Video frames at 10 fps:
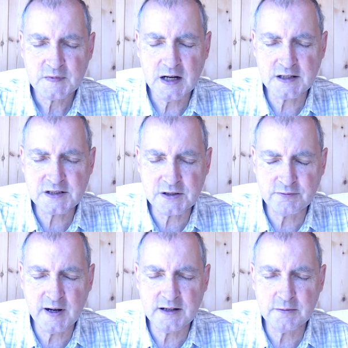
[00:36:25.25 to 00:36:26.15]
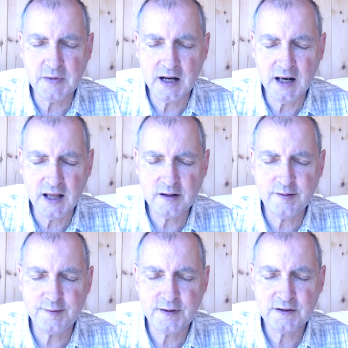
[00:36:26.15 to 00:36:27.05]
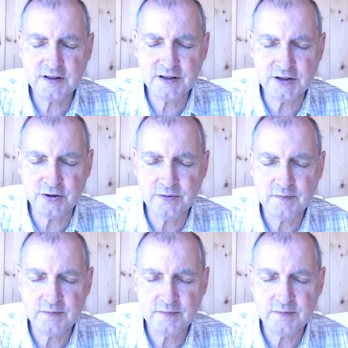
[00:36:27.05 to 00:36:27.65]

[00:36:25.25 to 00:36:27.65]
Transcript: I surrender my life to you.